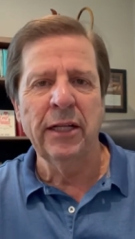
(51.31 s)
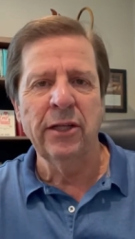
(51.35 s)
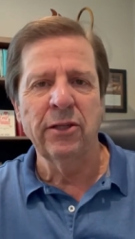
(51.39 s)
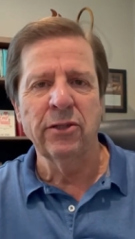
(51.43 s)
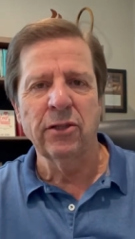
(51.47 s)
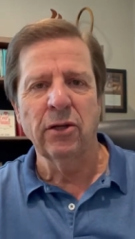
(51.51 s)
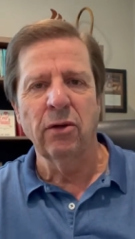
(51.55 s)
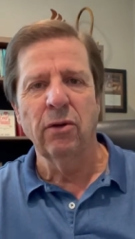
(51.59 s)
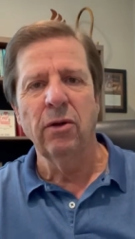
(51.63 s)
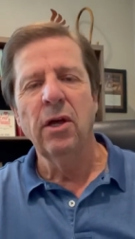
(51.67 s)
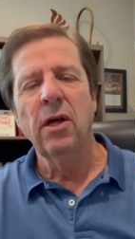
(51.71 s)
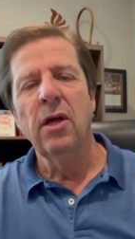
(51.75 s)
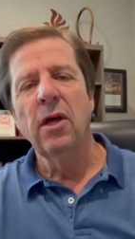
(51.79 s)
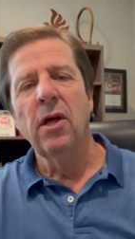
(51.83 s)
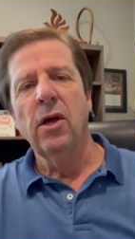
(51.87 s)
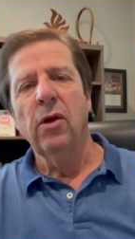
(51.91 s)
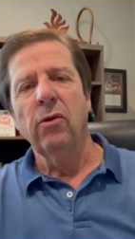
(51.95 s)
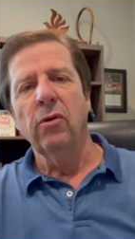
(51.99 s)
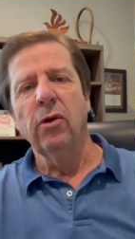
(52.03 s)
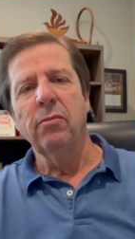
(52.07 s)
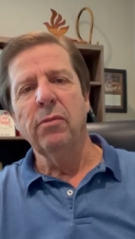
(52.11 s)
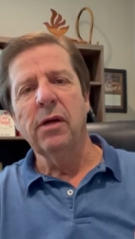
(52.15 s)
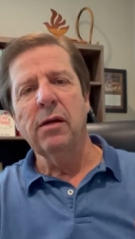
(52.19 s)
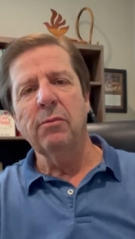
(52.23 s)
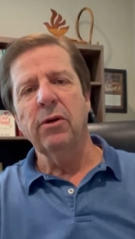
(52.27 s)
So
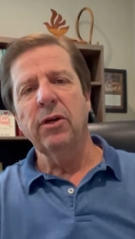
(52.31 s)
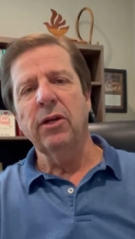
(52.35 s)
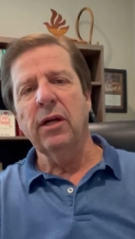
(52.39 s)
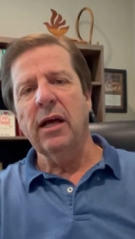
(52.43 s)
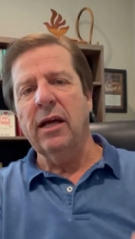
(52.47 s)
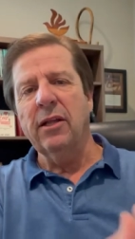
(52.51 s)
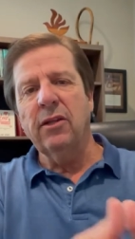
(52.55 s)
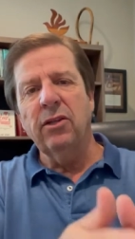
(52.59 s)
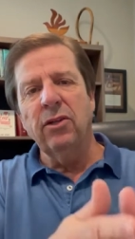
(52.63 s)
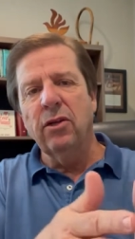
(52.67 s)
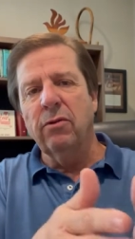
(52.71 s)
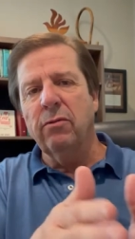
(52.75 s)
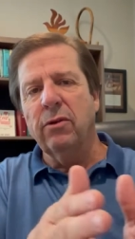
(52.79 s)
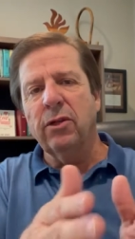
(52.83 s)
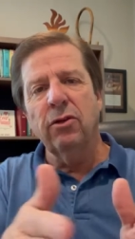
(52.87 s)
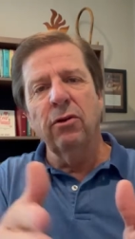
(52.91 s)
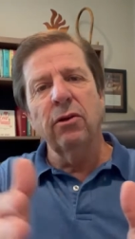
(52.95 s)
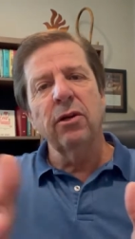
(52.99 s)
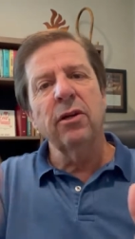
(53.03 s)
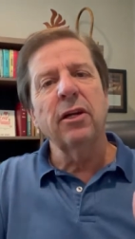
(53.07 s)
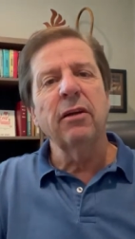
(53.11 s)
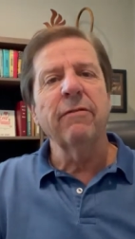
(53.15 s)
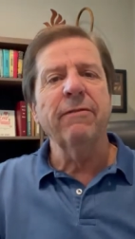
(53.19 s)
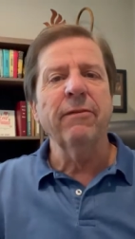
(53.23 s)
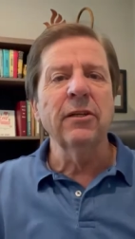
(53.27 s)
remember, you're,
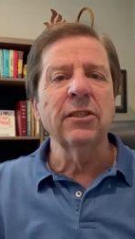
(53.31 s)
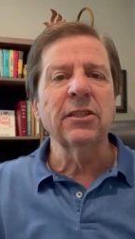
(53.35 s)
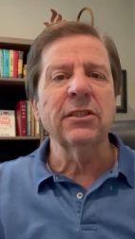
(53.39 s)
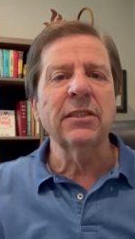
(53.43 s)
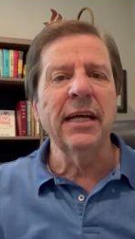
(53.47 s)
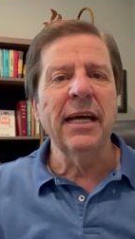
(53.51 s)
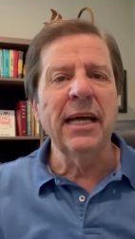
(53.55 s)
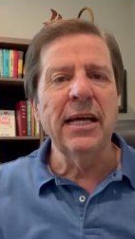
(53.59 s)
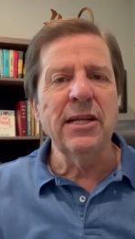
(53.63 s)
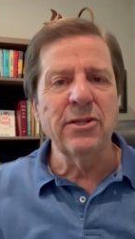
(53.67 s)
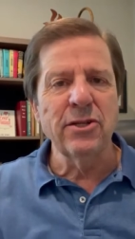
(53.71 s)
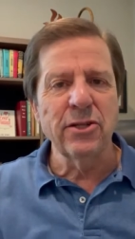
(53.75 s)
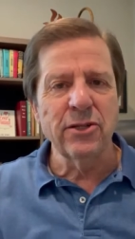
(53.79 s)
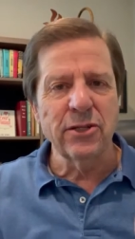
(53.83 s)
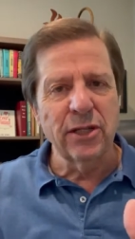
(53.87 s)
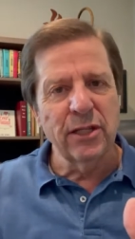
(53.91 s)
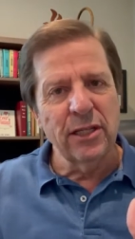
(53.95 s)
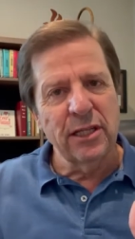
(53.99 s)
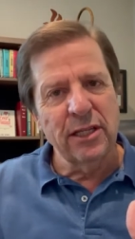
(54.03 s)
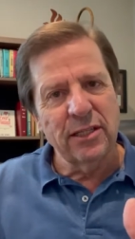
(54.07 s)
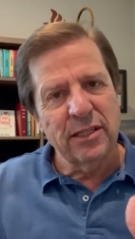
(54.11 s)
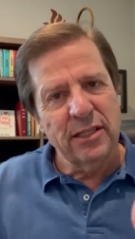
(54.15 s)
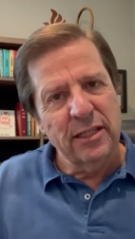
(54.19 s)
at different stages in these,